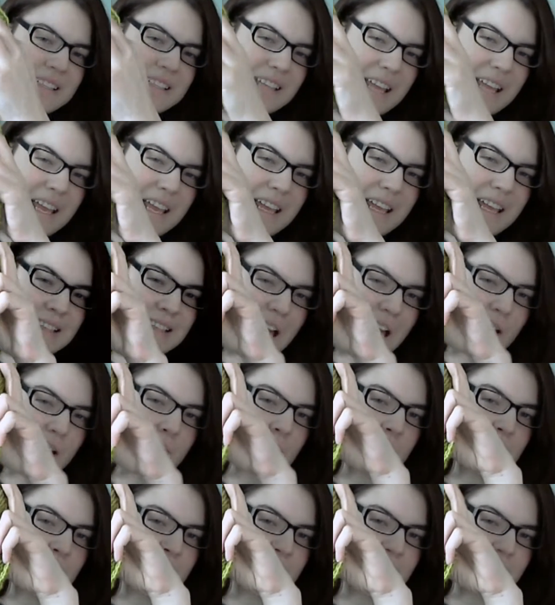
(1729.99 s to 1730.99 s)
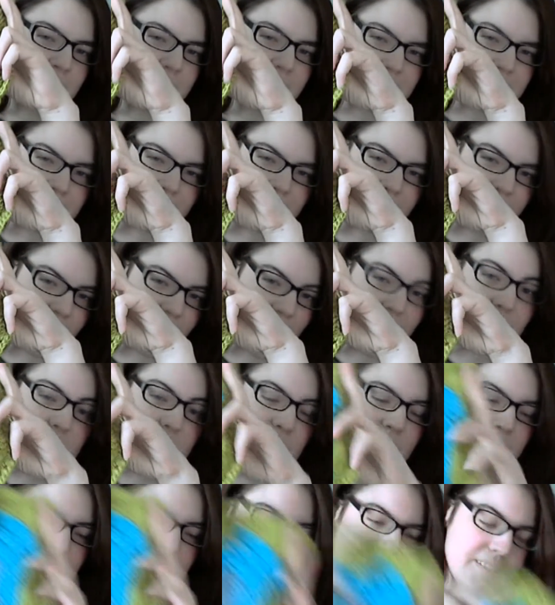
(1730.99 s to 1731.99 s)
laying down, it's flatter
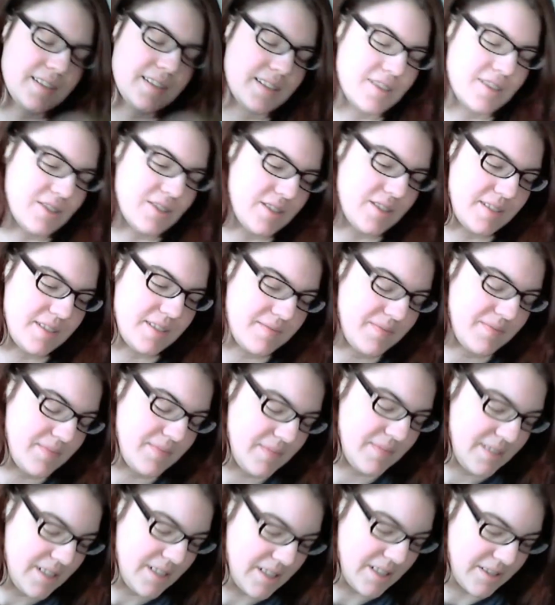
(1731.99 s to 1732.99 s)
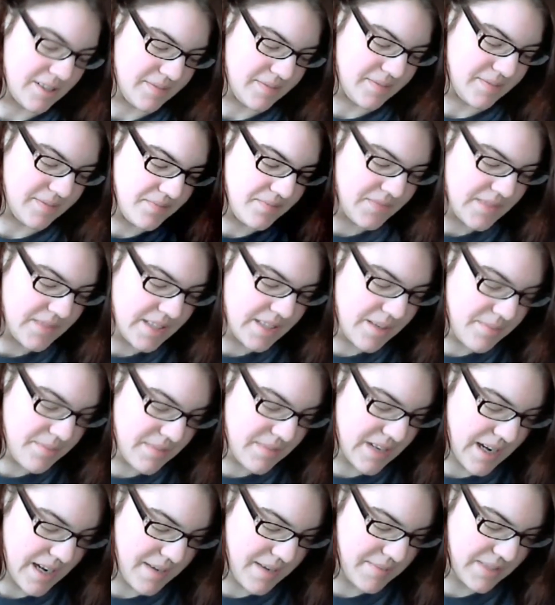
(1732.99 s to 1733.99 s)
than this. It's just, you know,
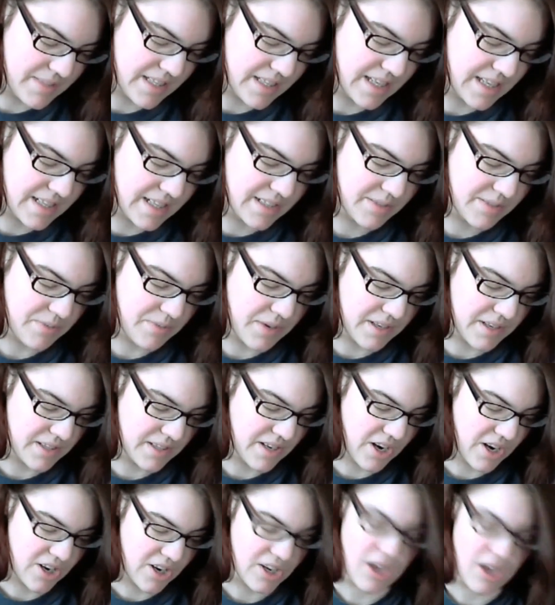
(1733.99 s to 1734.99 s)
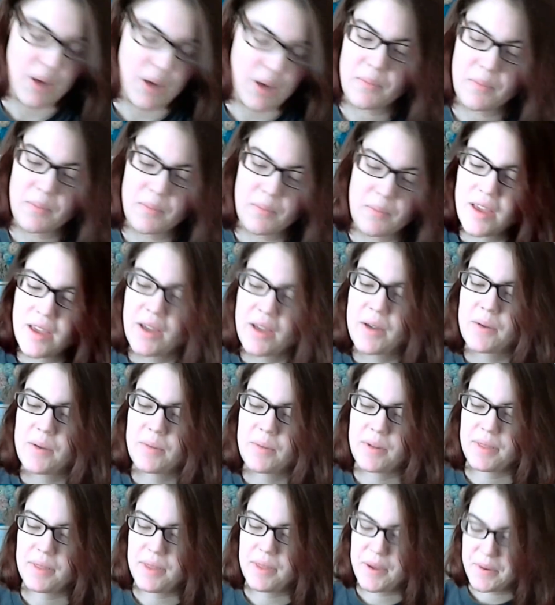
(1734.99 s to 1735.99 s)
sometimes things want to argue
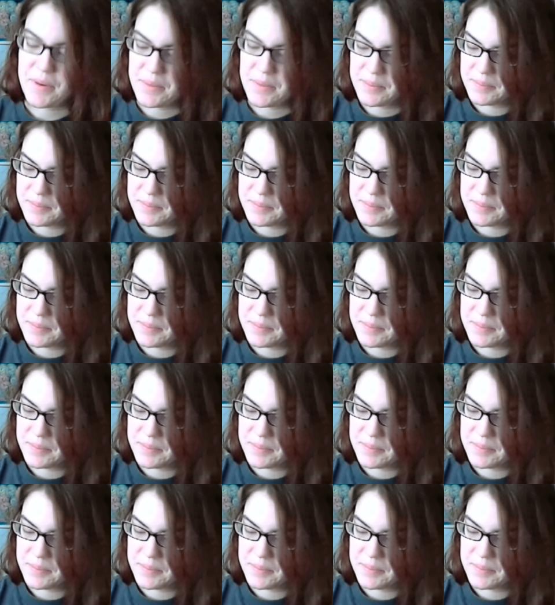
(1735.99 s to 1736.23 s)
with you.